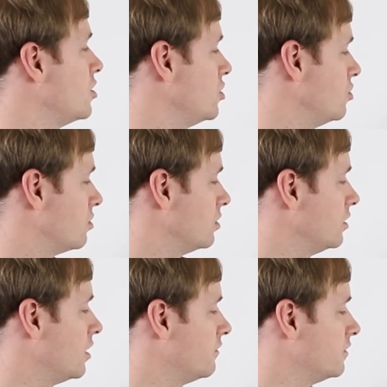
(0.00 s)
You're
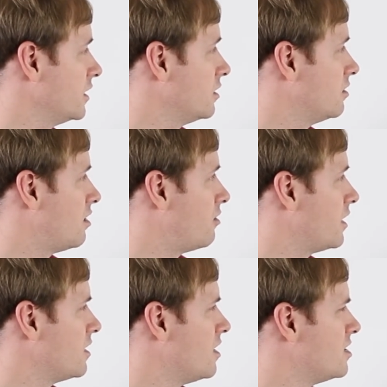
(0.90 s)
lovely. All
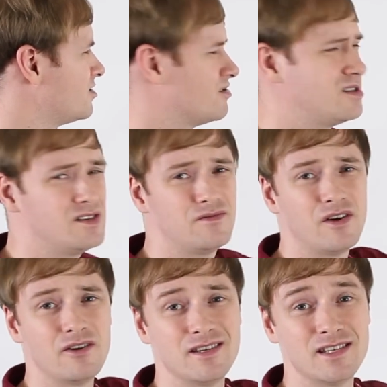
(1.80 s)
right. So this is
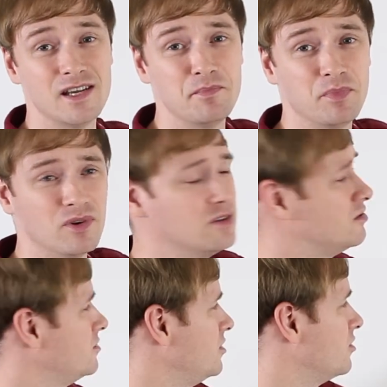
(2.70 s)
very simple.
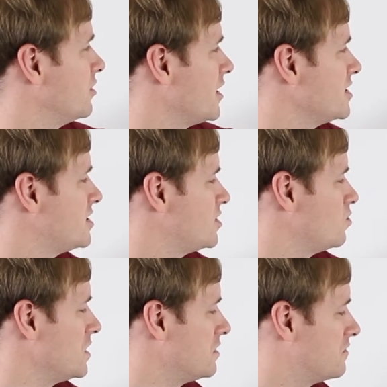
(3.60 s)
You're nice,
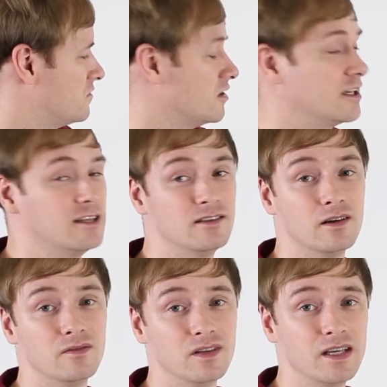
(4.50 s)
sweet, funny,
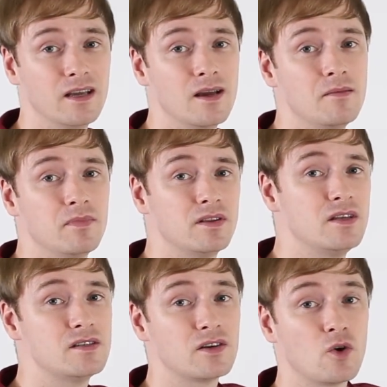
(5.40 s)
lovely. But
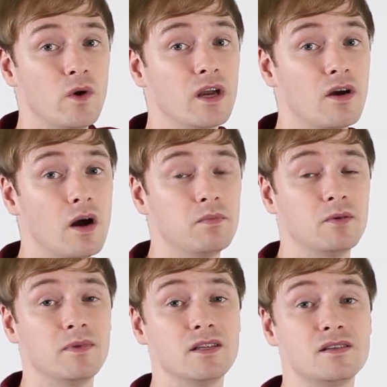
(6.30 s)
these are quick
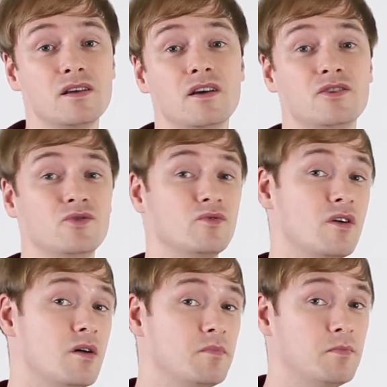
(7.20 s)
compliments to
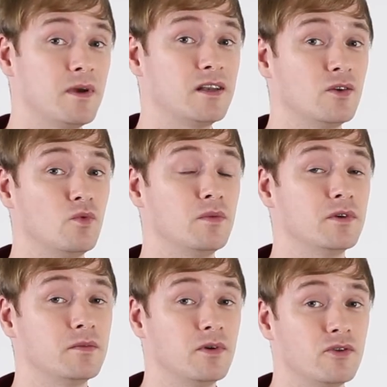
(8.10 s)
compliment a
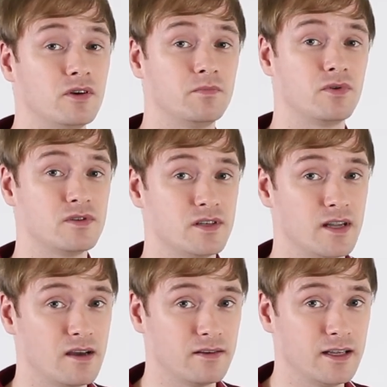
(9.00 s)
woman about her
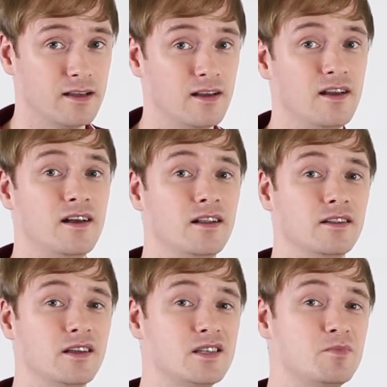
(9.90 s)
personality.
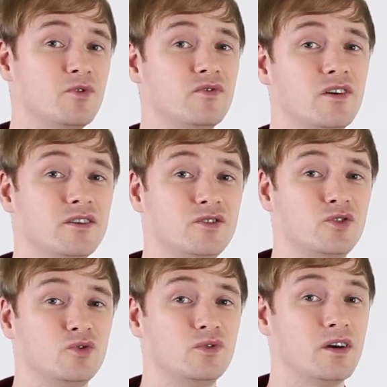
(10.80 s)
Let's move on
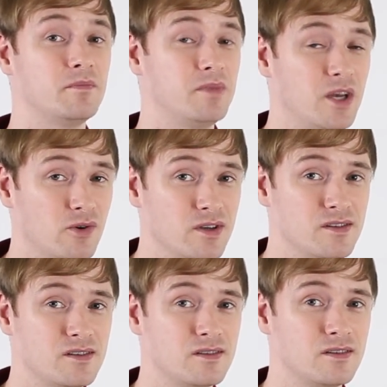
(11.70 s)
to
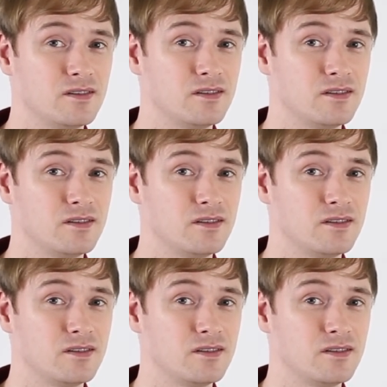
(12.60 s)
appearance.